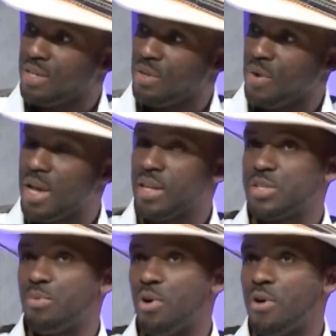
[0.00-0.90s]
right?
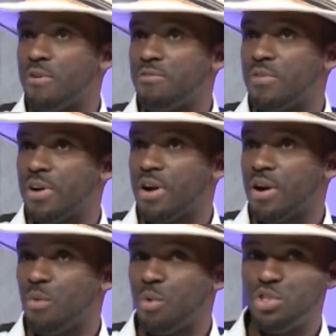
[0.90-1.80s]
It's more of
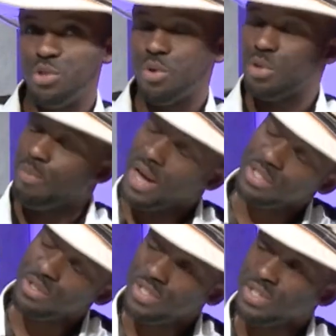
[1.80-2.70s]
what you want to
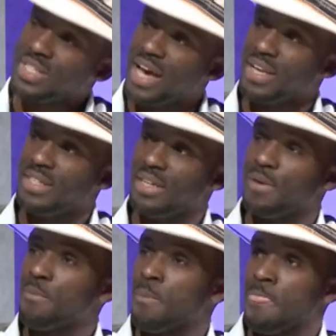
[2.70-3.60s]
pass to society.
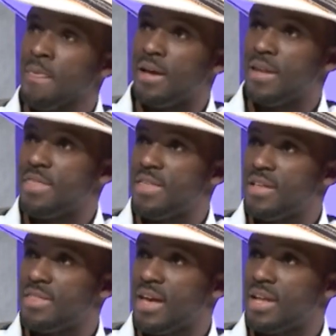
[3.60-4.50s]
And I
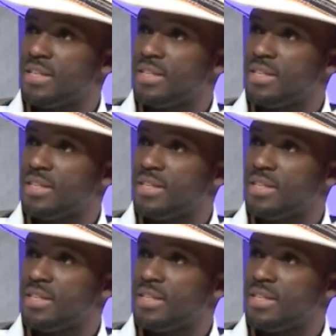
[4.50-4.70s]
think that